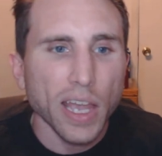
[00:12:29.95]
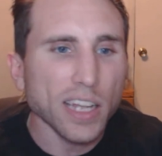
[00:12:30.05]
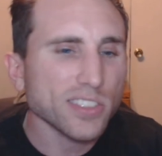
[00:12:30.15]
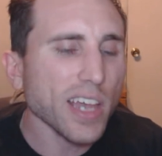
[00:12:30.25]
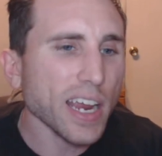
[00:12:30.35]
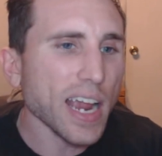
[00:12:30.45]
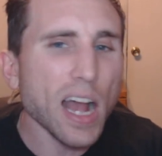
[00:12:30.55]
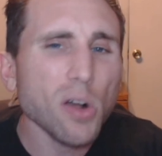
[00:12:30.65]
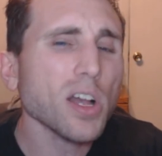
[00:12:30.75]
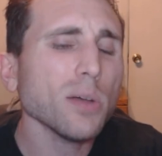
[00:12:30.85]
It's like,
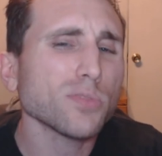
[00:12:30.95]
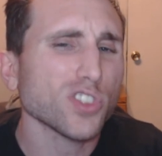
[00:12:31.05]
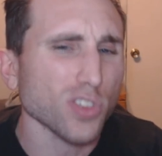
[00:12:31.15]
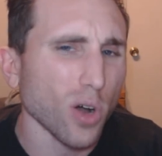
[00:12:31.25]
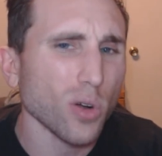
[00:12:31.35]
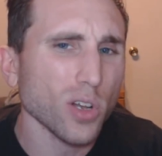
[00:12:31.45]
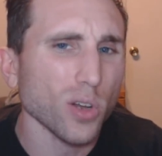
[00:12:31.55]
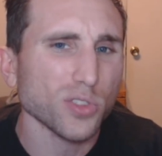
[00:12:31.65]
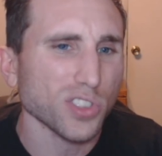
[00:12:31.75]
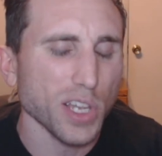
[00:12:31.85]
how come Stone
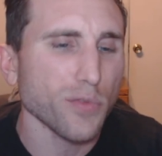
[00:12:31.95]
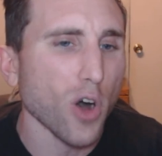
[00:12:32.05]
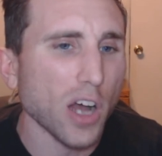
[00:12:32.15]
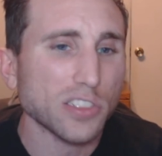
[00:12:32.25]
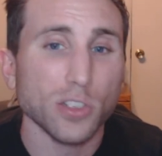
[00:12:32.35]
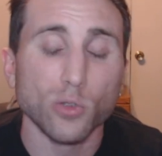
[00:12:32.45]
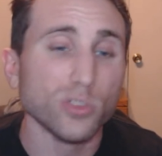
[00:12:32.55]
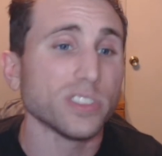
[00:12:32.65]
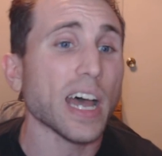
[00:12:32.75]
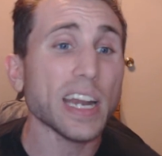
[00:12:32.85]
Cold Steve Austin,
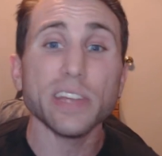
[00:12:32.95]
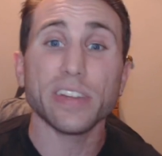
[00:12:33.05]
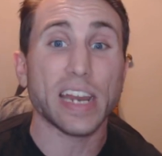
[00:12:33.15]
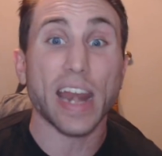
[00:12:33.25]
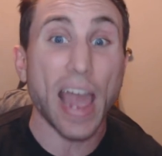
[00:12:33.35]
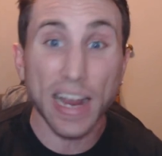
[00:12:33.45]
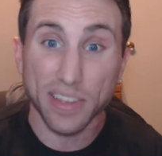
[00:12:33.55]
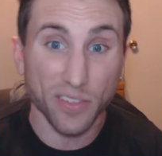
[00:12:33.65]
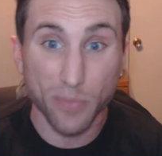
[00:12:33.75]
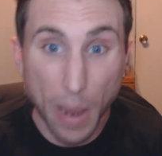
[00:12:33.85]
who's not even an
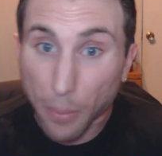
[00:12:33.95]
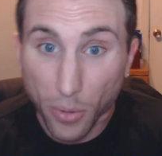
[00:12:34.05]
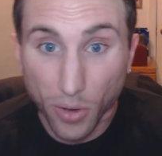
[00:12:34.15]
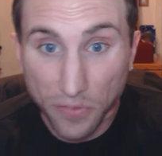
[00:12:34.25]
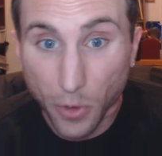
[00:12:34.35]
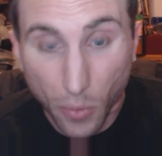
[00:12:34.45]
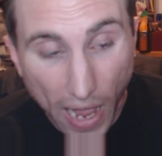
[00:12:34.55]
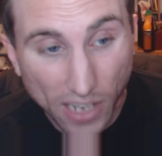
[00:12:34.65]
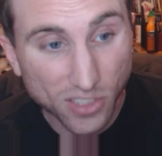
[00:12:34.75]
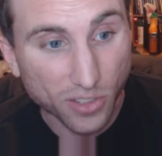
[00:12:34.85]
active member of the
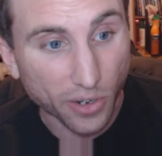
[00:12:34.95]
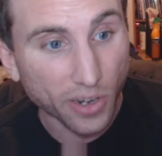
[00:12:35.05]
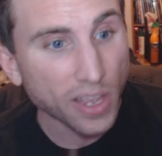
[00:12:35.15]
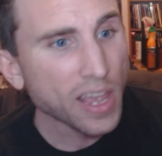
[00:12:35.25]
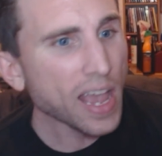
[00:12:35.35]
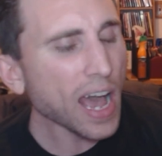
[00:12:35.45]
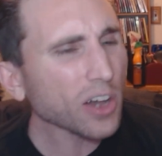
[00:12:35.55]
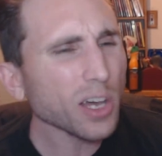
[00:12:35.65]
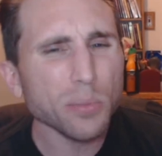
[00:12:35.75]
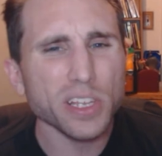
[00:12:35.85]
roster,
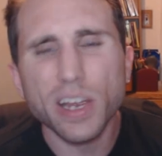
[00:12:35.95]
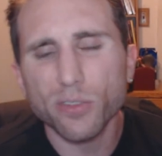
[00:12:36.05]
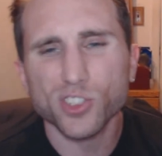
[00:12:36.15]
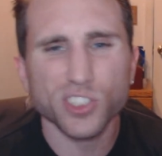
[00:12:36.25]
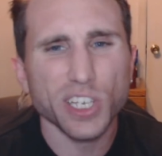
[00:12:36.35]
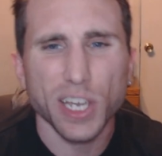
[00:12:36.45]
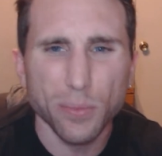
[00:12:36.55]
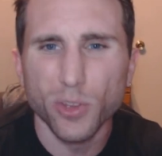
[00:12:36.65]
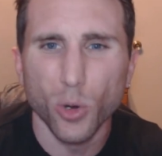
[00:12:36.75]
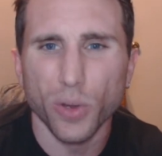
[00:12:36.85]
how come you never see
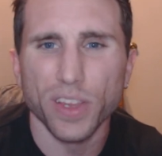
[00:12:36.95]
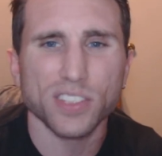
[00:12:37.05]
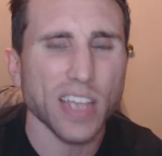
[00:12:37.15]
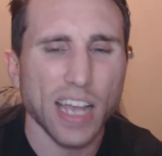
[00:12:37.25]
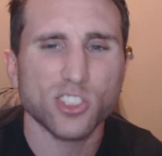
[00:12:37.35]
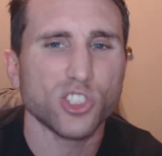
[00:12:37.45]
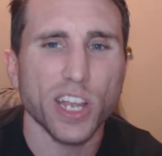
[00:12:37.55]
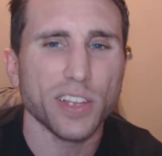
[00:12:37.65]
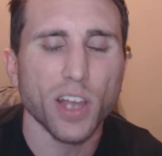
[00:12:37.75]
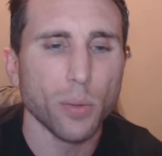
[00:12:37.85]
him doing this
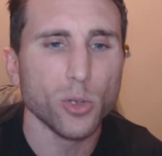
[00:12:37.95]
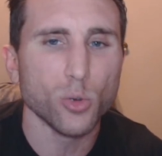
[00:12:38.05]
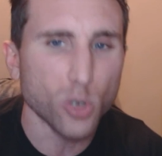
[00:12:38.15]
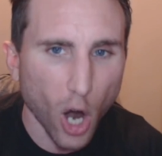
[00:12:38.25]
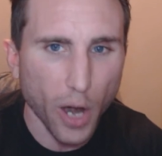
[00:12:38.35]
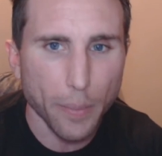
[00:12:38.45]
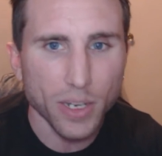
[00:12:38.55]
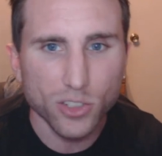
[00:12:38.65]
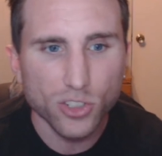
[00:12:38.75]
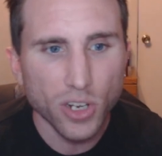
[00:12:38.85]
SJW
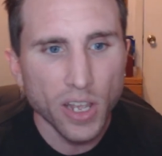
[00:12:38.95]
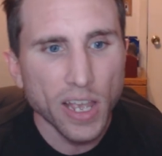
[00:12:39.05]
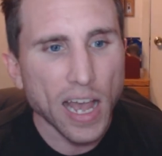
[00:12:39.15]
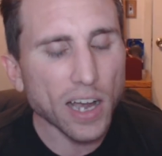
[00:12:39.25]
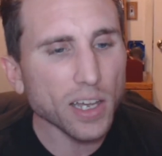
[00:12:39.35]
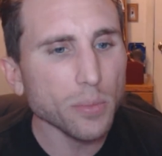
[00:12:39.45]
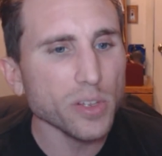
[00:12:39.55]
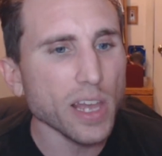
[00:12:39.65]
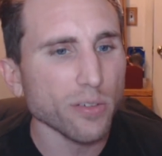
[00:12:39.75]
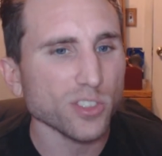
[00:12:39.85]
garbage? How come
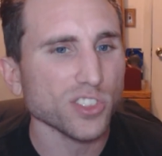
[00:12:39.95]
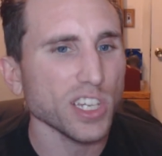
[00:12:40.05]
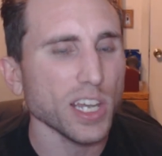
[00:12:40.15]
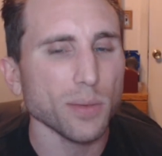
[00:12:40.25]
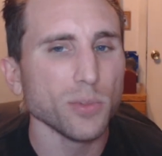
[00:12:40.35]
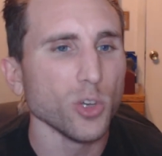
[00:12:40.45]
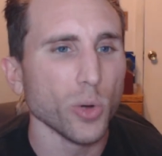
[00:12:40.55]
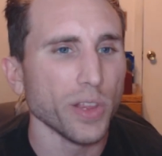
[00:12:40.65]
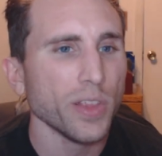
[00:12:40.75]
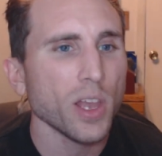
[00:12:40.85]
you never see him
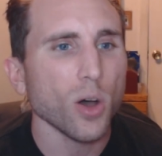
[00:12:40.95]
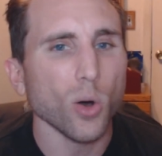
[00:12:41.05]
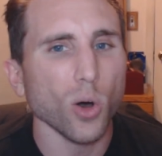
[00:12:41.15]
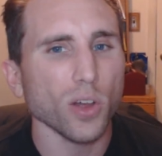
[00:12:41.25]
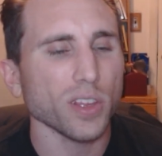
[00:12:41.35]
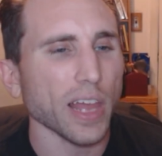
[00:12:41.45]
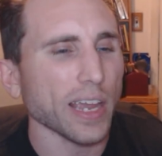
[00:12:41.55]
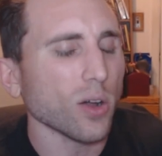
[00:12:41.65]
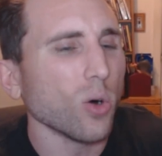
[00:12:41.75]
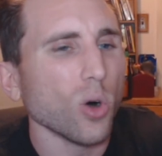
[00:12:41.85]
doing
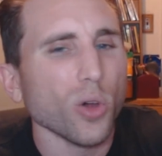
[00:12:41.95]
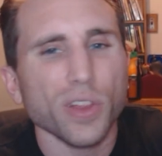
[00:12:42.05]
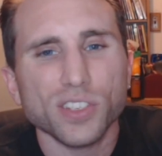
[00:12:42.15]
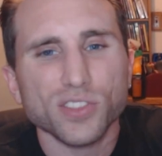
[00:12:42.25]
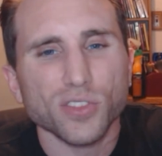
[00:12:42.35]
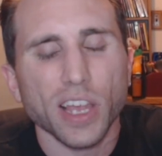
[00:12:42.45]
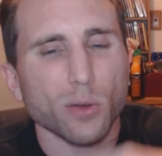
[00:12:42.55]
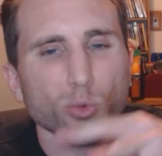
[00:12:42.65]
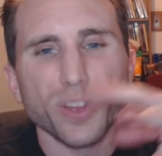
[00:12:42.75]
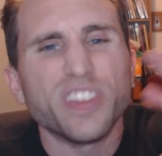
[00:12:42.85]
all this
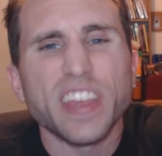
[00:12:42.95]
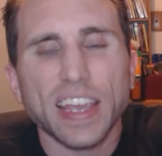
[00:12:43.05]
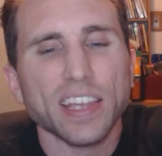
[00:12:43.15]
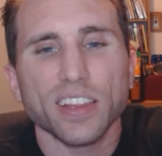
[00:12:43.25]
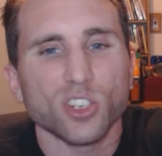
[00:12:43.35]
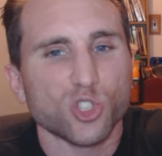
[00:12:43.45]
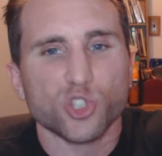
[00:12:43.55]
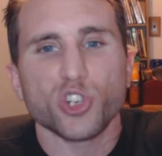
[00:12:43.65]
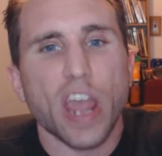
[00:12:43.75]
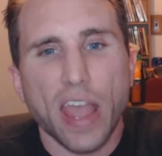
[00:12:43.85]
ridiculous
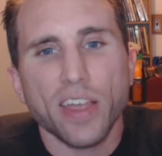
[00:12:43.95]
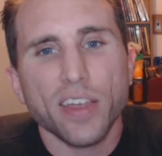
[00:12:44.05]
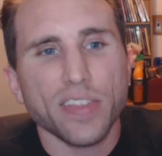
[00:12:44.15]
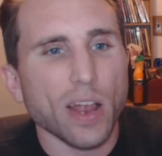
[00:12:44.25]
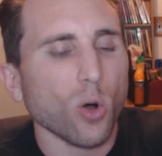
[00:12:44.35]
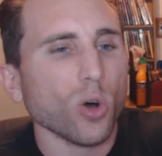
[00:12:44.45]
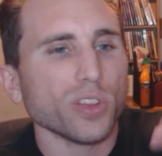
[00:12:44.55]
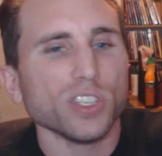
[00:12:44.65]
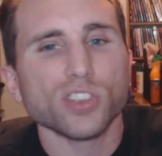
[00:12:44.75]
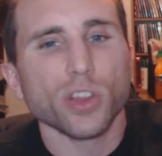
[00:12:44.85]
shit that
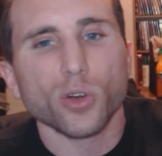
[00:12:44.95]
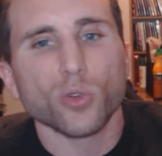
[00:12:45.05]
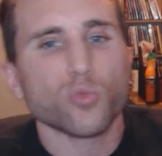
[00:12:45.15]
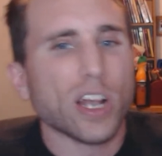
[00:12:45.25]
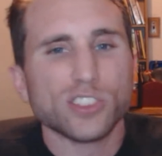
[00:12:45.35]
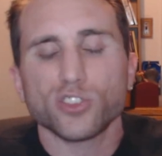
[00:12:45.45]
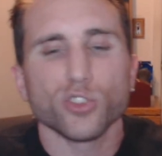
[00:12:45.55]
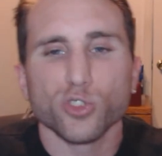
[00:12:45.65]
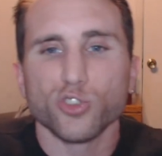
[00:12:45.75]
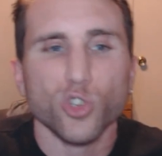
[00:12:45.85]
all these other
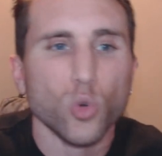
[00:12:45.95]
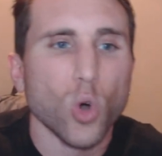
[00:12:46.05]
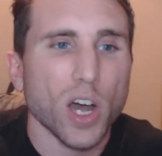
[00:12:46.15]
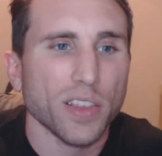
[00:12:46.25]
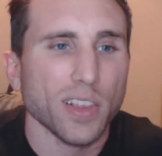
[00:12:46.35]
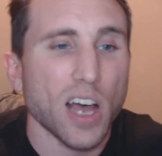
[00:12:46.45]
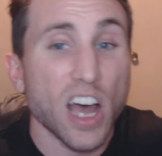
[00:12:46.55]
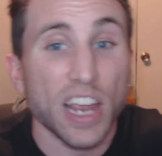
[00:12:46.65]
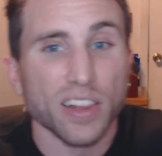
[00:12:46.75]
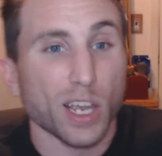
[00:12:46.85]
wrestlers do
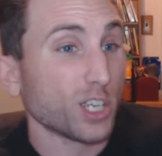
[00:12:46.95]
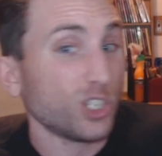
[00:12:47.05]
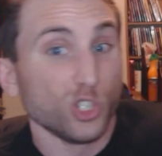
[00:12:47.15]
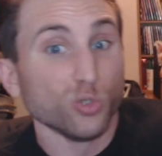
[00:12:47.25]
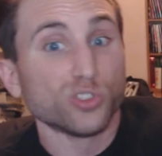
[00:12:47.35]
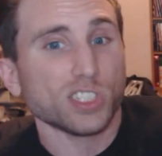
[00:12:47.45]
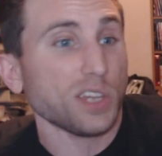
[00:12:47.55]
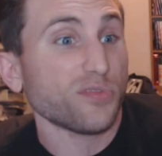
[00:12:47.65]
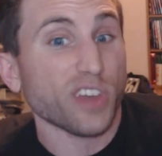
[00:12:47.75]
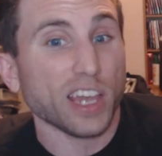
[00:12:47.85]
online, like
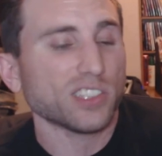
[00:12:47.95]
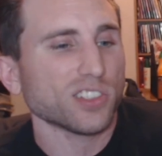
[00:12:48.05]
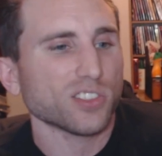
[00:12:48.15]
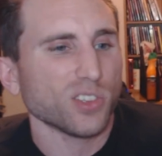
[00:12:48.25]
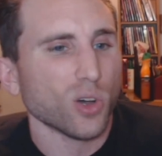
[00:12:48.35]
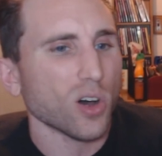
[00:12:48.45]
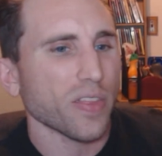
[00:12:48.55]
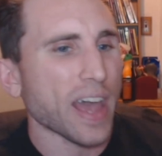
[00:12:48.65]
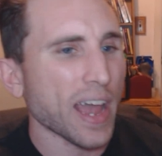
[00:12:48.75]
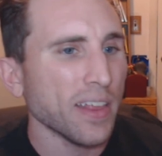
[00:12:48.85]
cutesy faces and
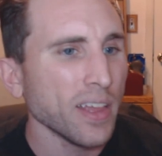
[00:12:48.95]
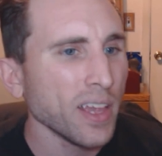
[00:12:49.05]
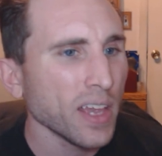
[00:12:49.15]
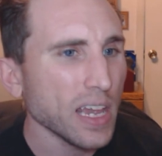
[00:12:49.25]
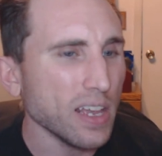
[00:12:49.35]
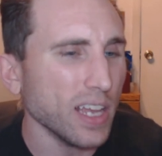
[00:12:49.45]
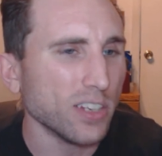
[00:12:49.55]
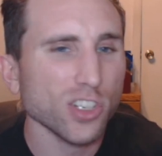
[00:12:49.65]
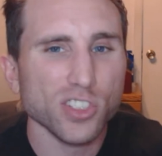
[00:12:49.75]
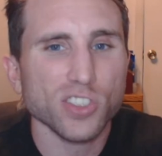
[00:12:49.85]
all that?
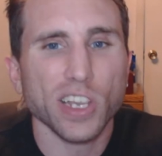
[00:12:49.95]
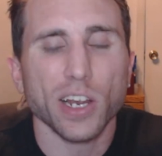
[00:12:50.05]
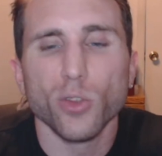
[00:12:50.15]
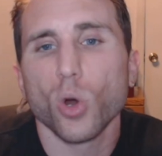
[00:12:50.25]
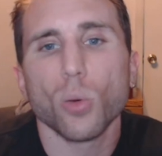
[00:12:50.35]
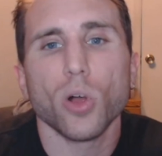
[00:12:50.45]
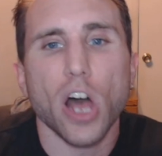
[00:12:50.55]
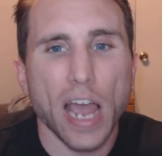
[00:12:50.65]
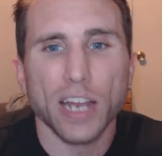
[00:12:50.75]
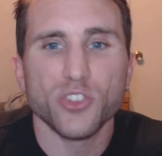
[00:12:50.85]
It just is like a
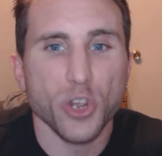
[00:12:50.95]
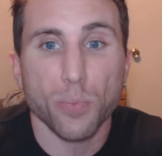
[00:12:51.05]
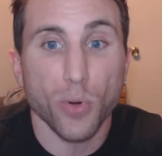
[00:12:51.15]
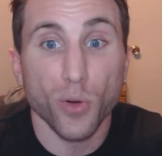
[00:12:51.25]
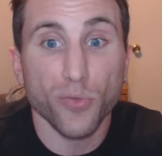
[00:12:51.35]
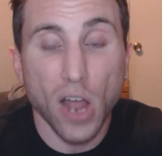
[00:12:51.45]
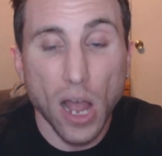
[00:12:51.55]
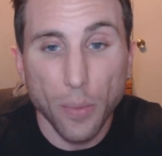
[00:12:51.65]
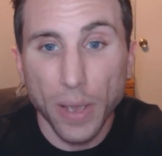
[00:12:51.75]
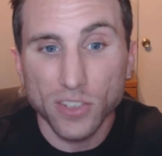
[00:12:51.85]
normal IG
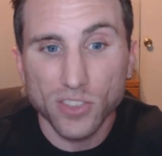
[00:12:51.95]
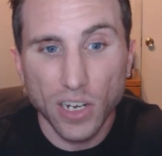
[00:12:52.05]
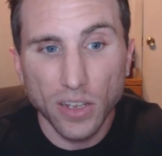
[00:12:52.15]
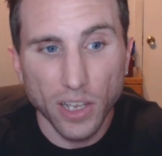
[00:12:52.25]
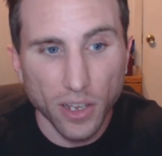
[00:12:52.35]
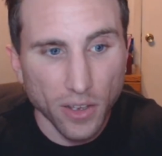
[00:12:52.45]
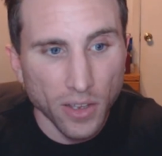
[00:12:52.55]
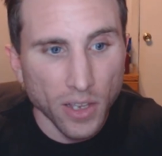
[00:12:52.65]
profile, basically.